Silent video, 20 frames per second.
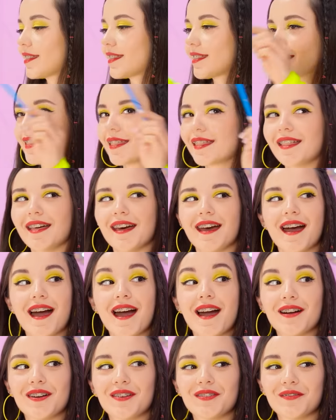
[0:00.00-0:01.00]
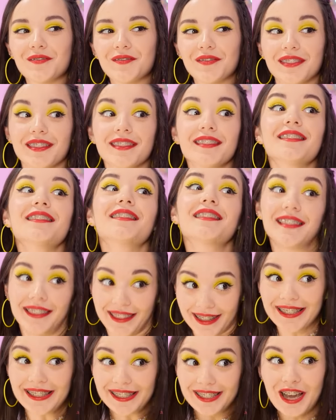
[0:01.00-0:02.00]
Get ready for some lefty
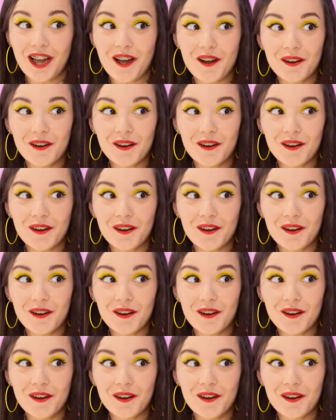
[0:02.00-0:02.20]
magic!